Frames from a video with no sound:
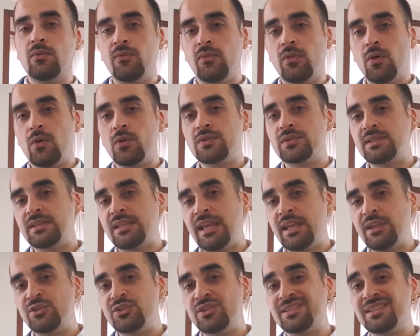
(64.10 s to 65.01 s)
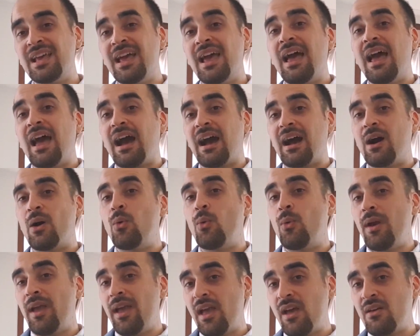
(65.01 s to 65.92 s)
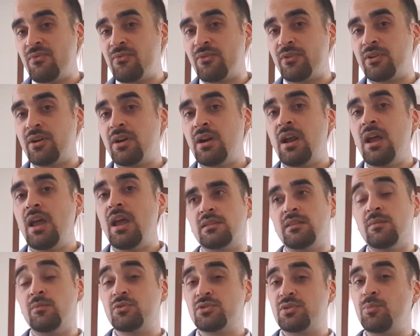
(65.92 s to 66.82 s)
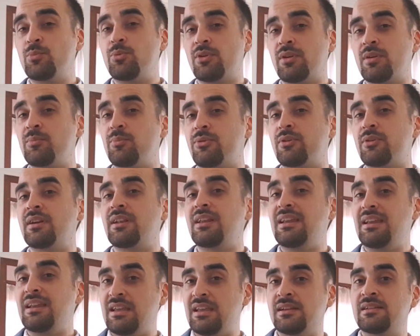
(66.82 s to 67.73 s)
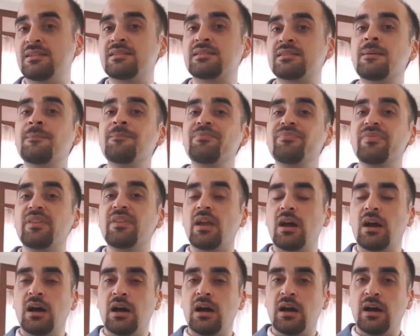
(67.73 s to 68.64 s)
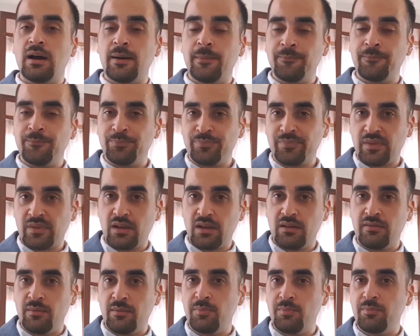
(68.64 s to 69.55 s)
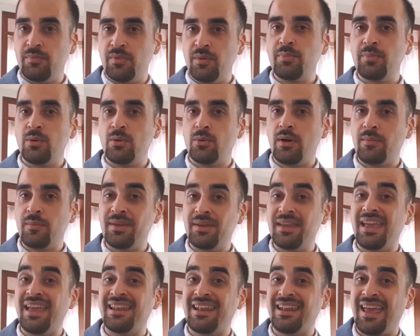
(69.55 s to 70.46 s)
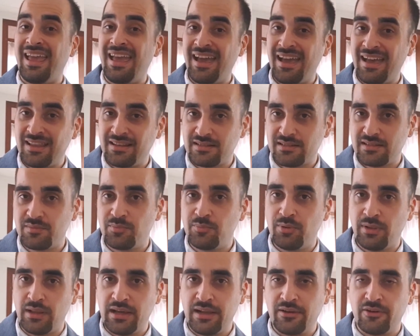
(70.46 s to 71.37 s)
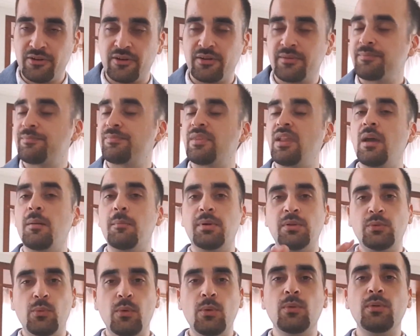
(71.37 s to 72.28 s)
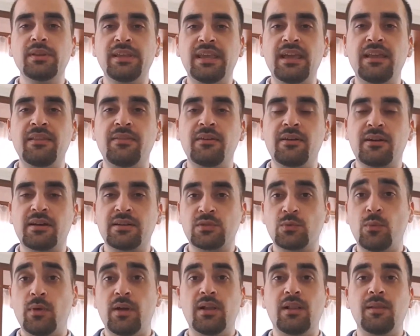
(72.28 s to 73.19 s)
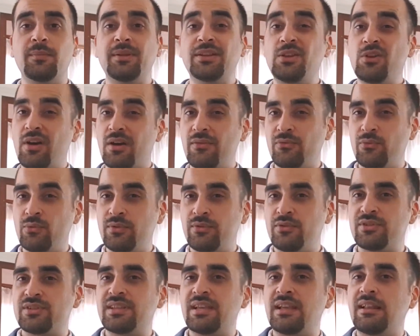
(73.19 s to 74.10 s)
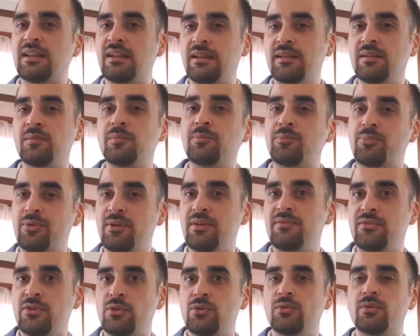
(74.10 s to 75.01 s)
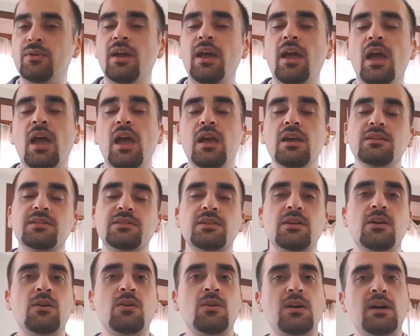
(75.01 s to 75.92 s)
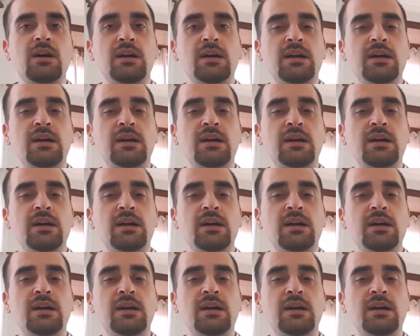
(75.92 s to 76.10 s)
of those stages. However, the most important part is the PYP Enhanced Planner. But we will get there as well. But you have to understand a little preview. So